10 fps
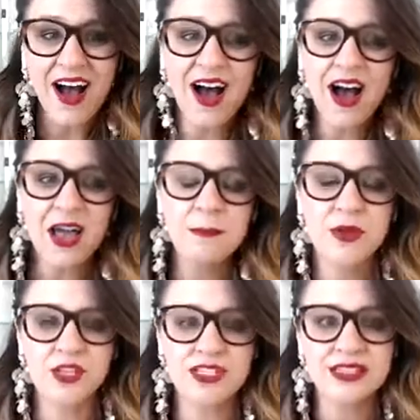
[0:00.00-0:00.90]
I
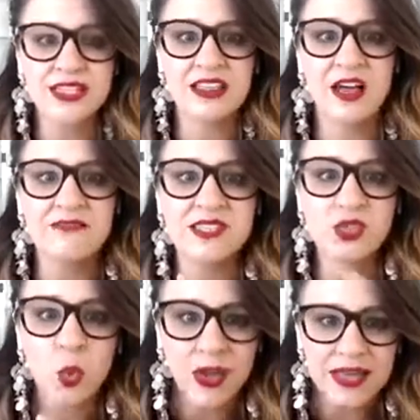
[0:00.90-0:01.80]
personally love
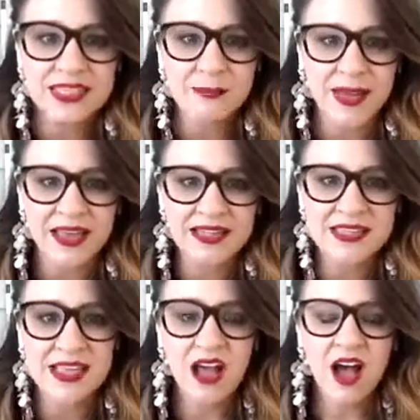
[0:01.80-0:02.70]
Squarespace.